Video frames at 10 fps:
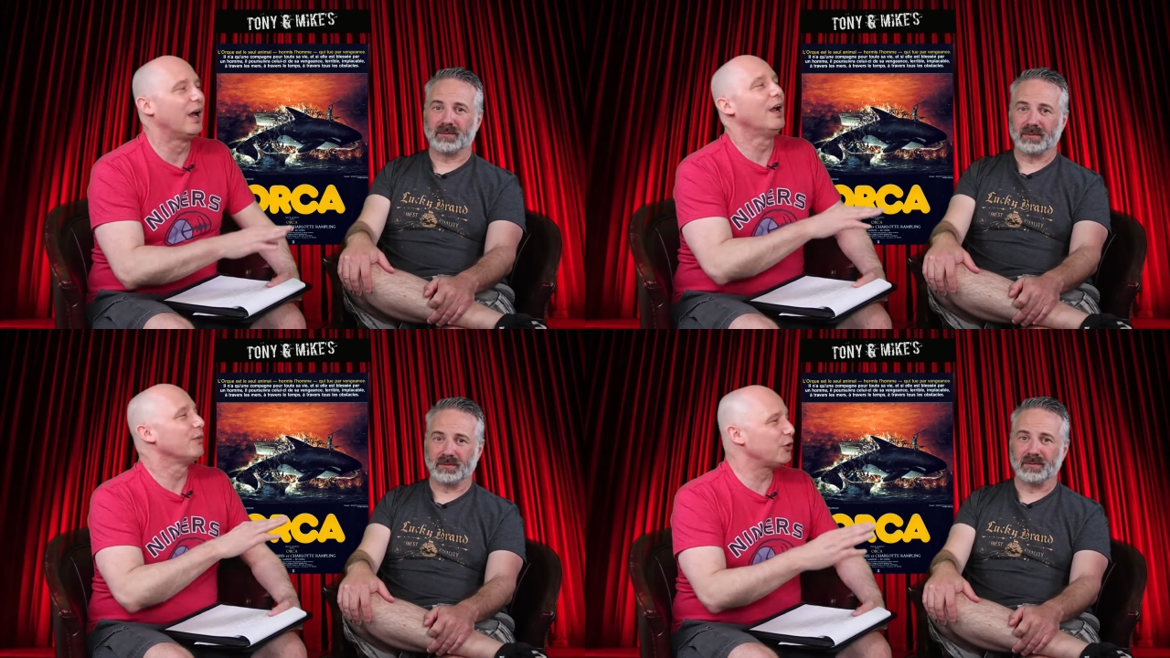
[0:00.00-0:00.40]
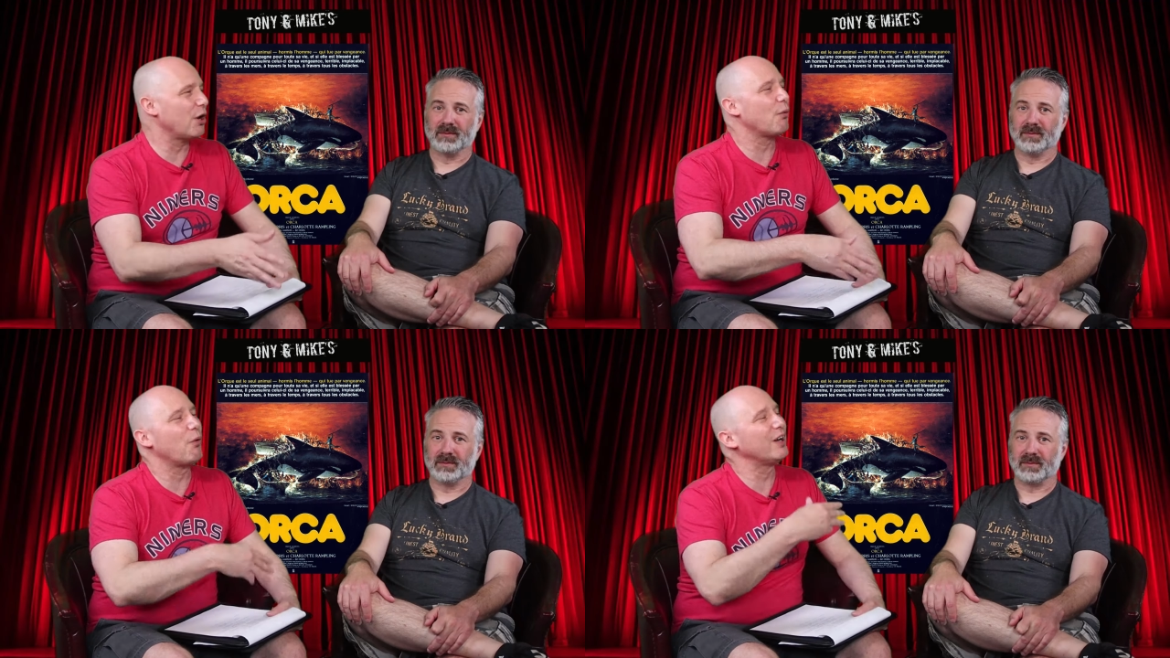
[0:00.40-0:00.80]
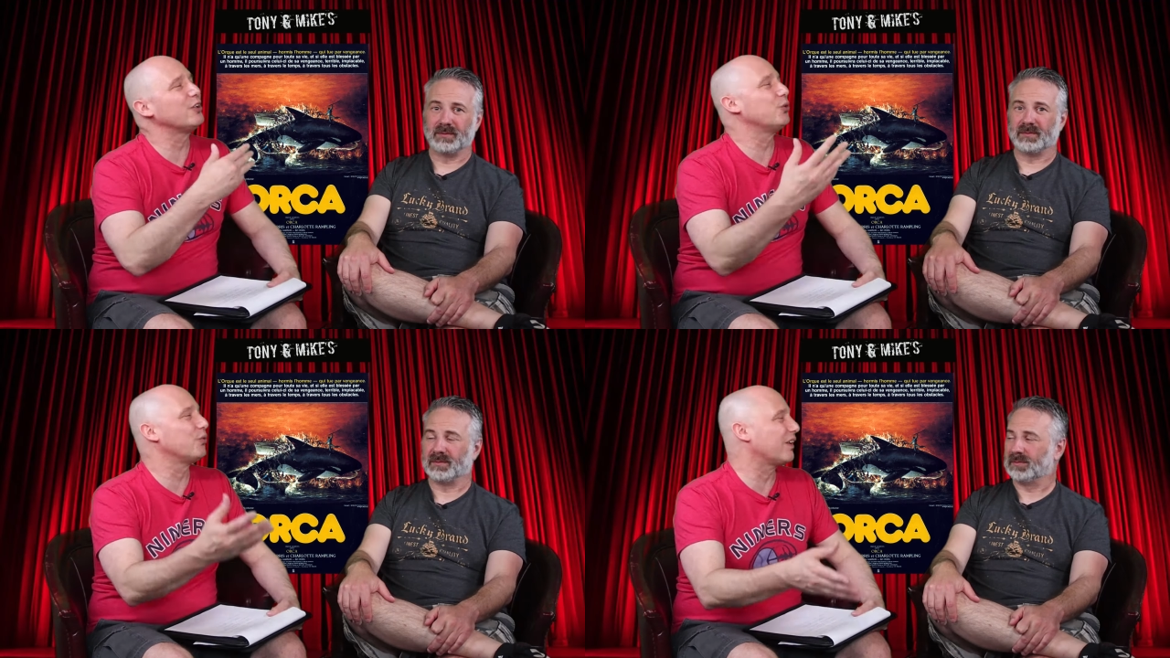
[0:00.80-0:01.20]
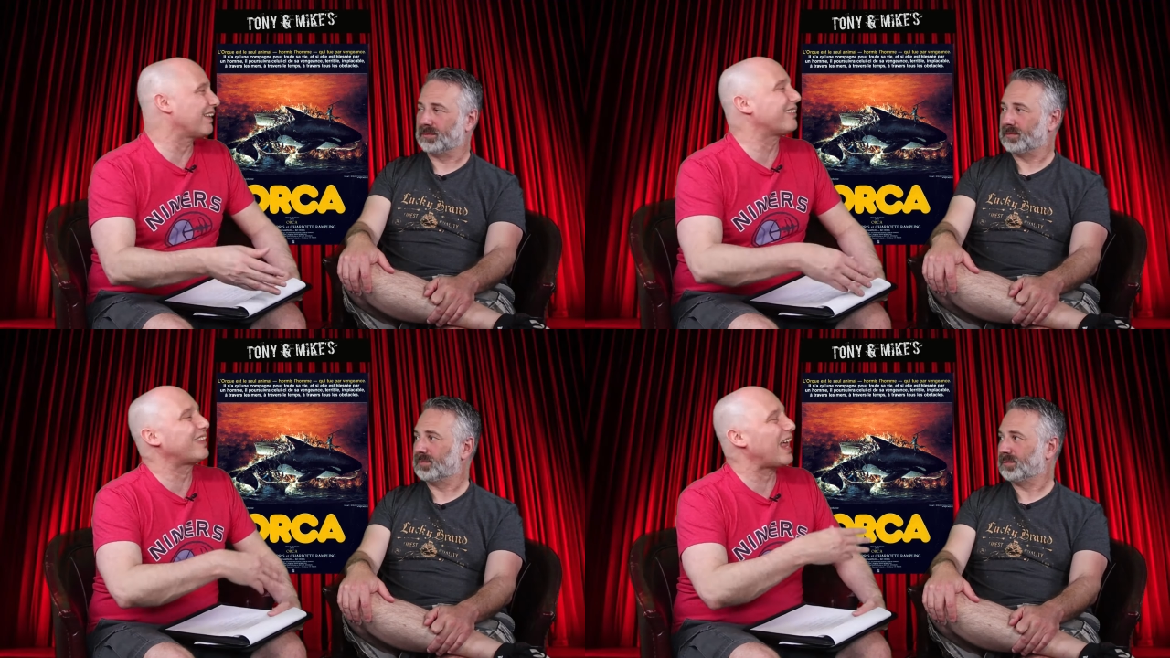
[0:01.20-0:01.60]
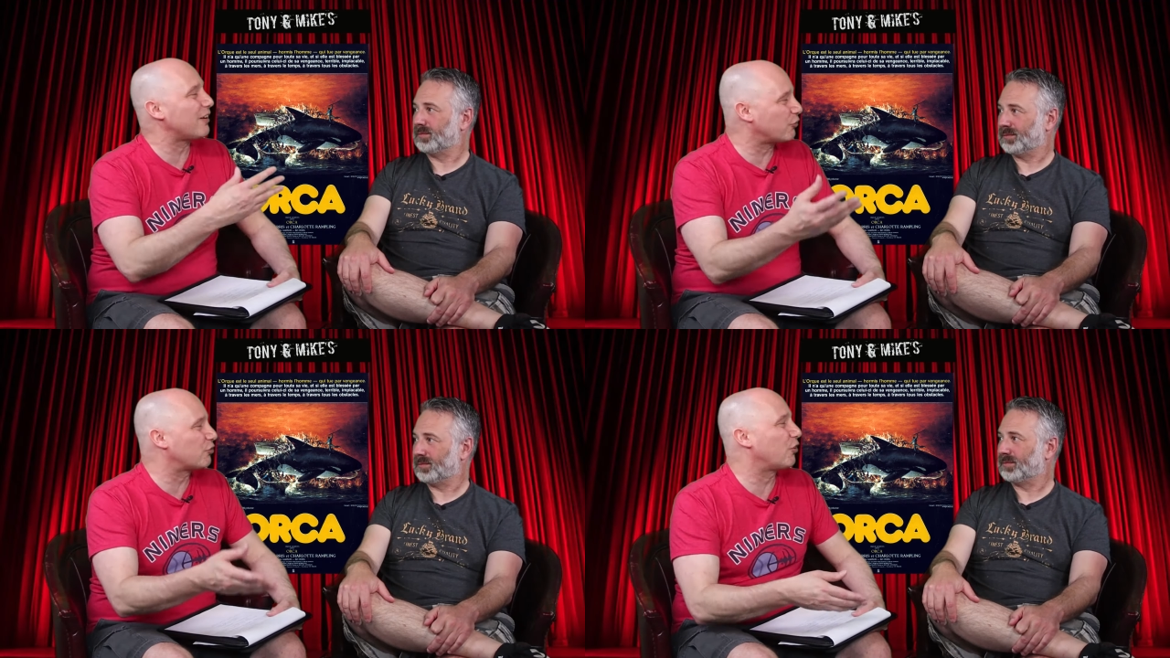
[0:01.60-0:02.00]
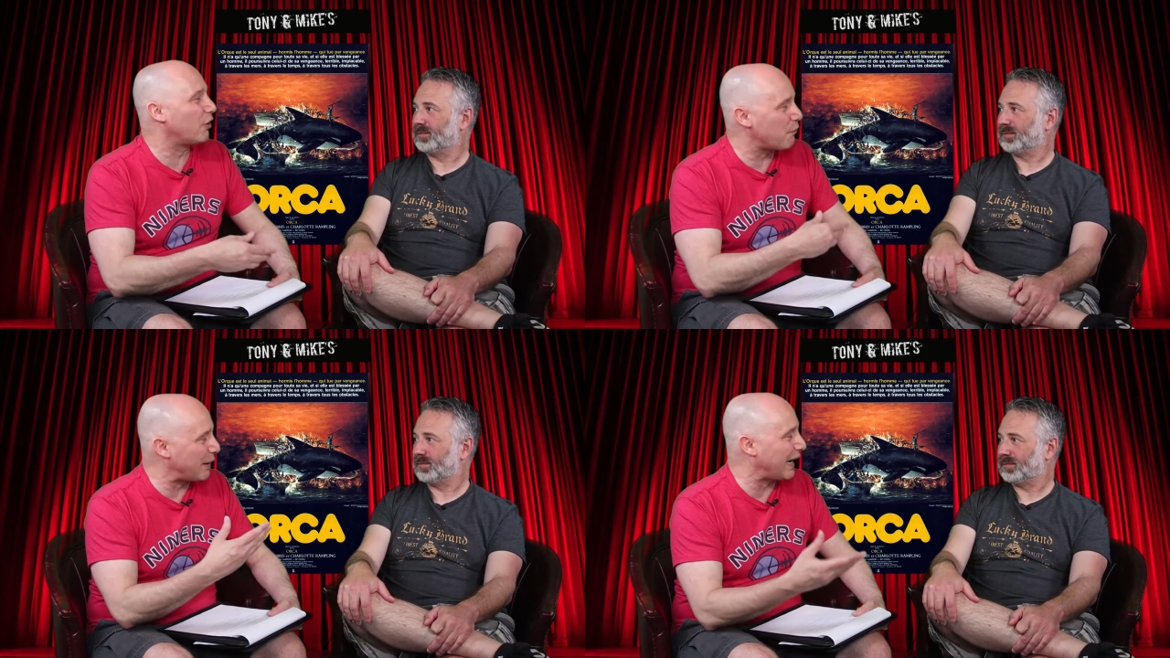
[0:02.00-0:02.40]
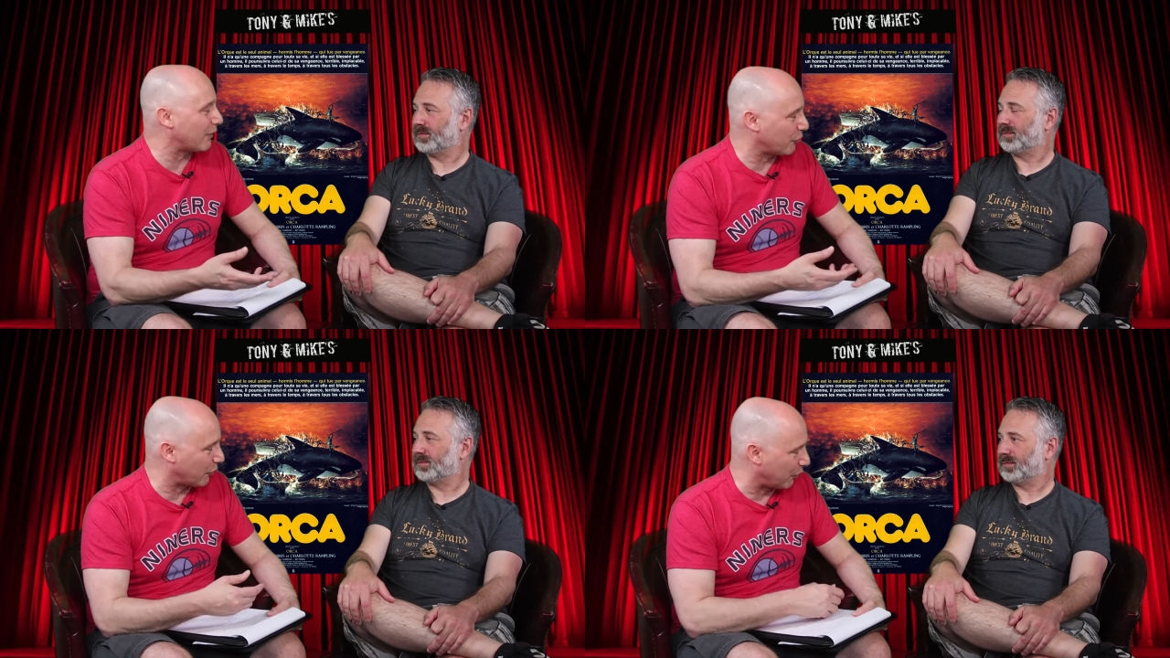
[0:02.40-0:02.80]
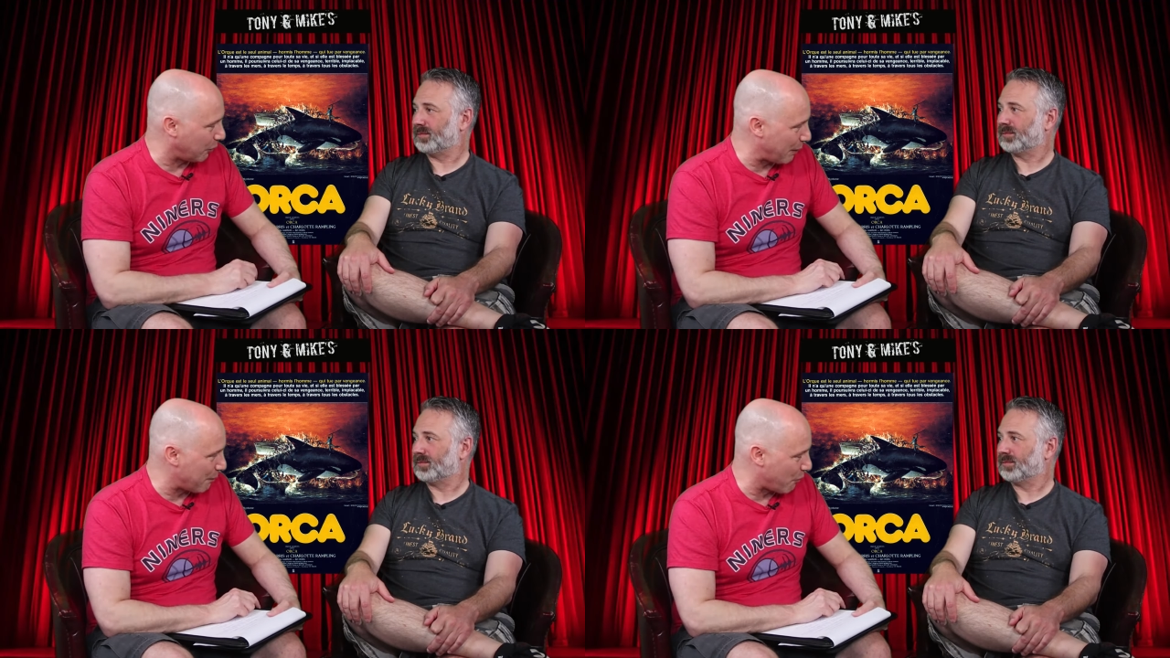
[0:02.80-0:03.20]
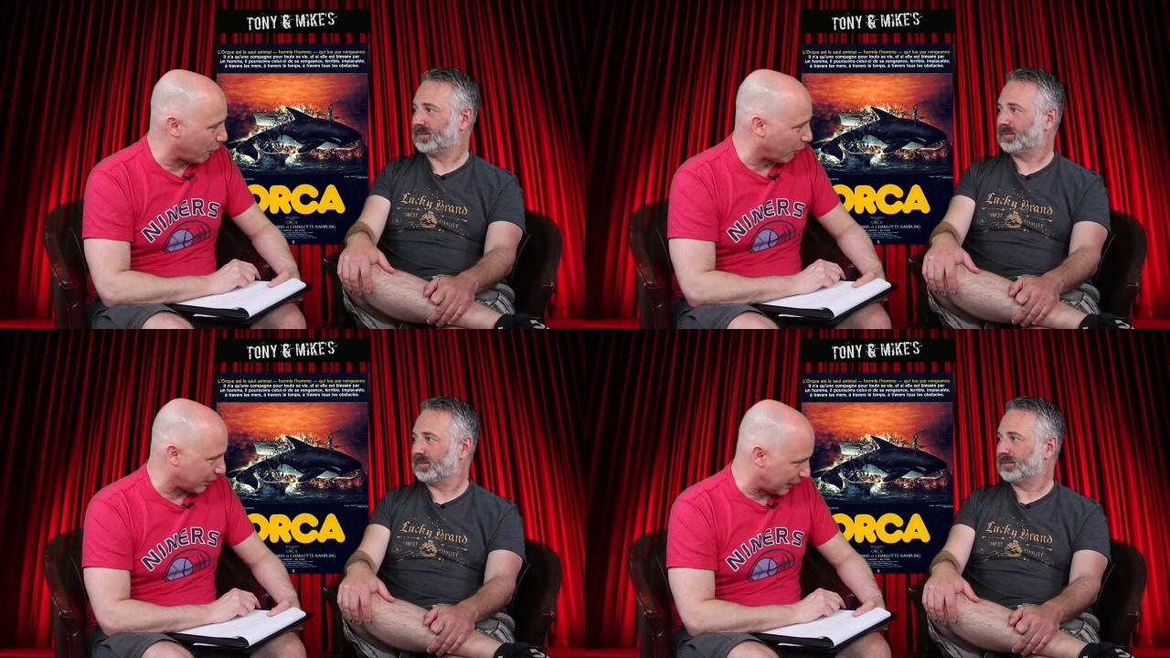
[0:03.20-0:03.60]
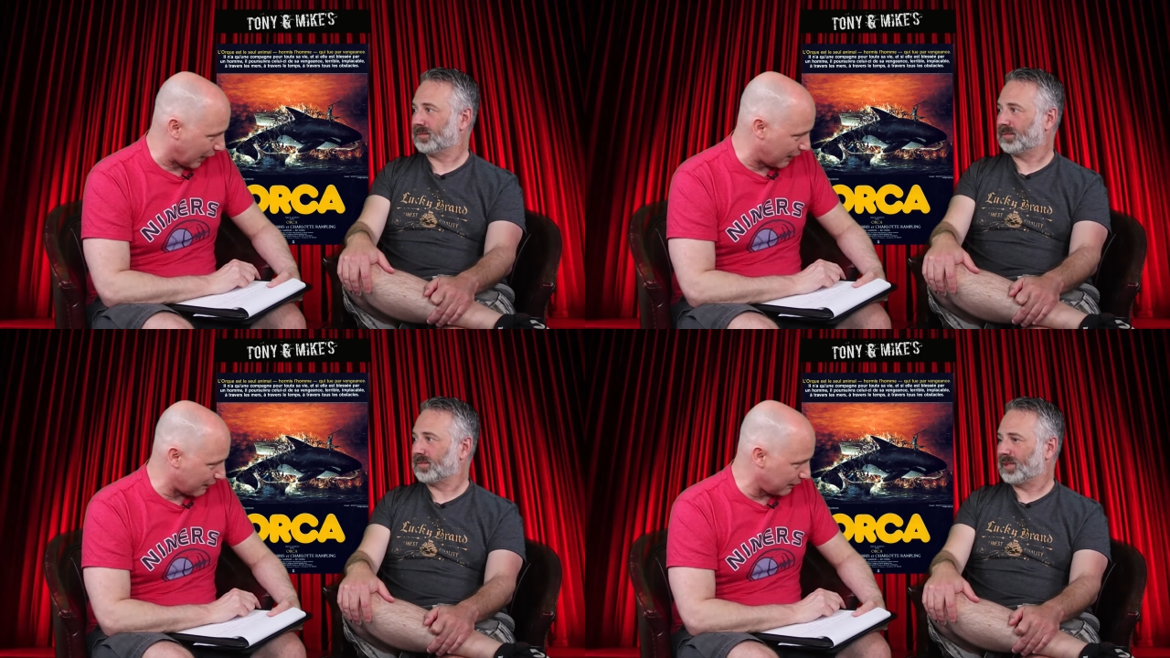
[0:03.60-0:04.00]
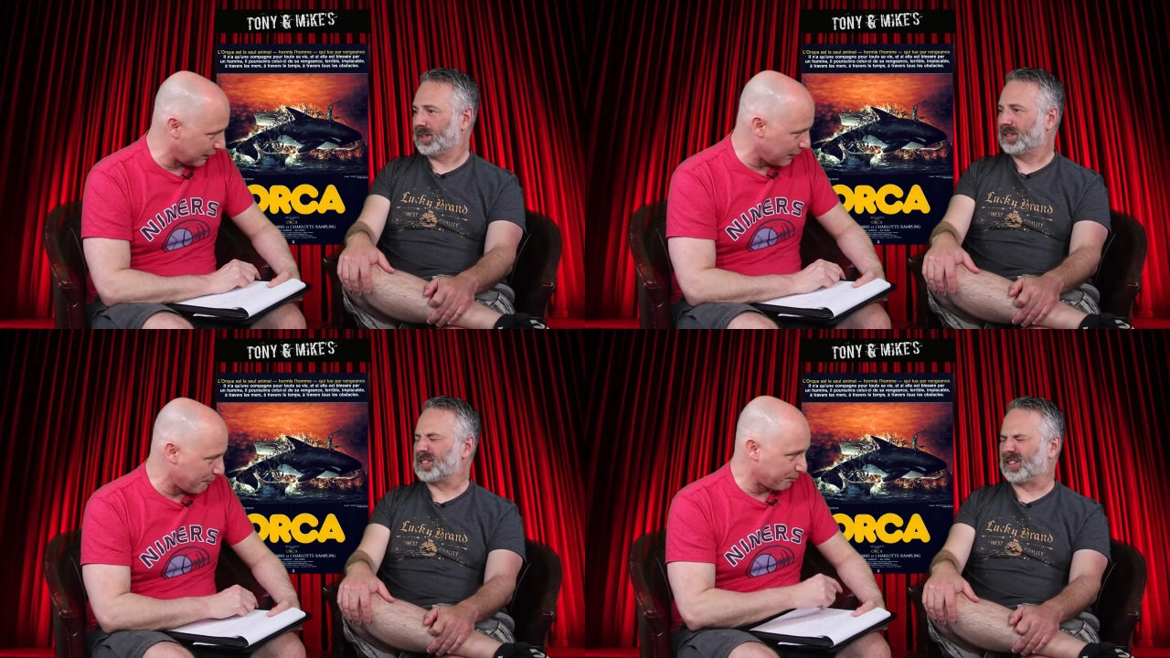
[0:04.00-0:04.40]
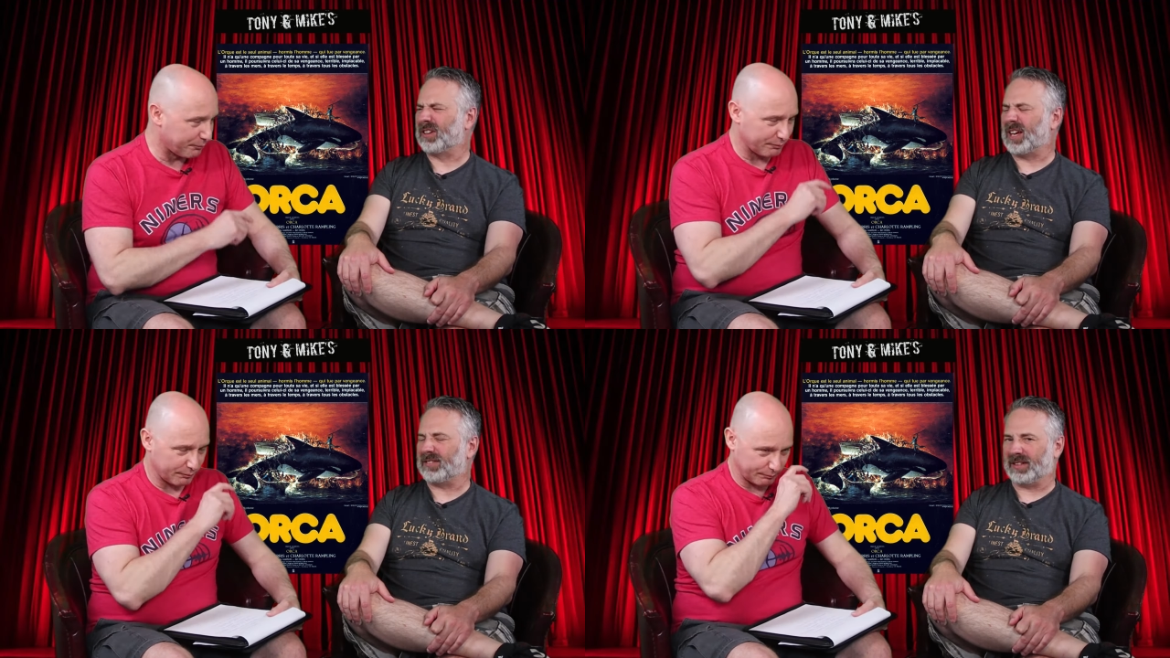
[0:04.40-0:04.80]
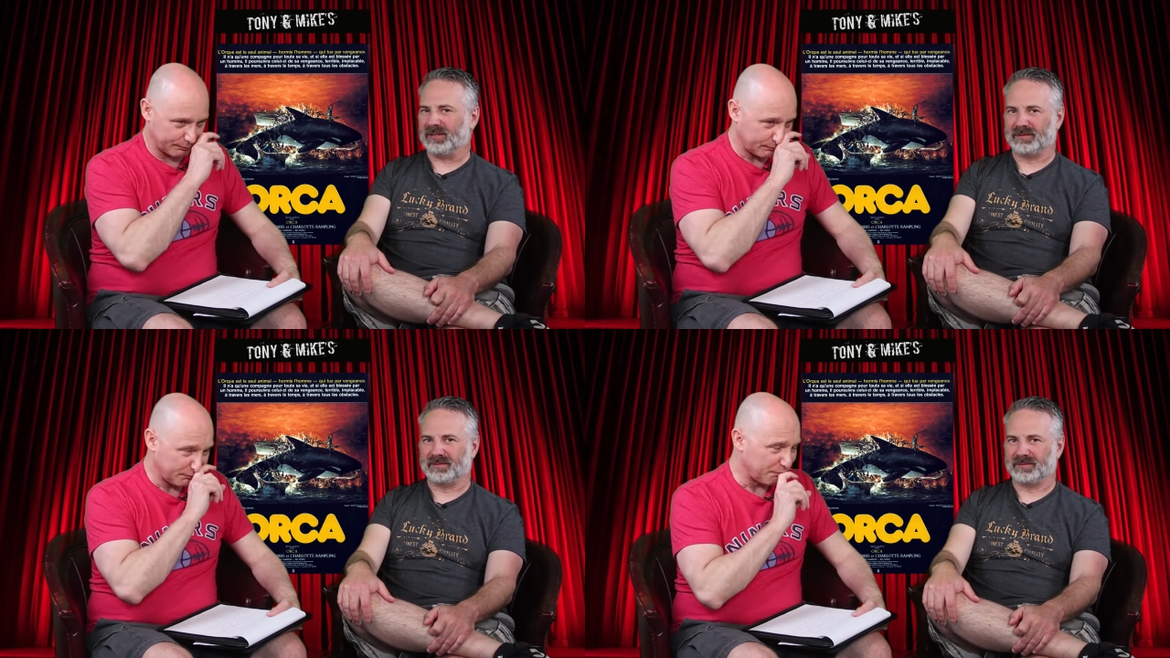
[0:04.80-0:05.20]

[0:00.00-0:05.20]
Speaker 1: Mm. You know what? You that could have been handled a little bit more organically. It's a little heavy.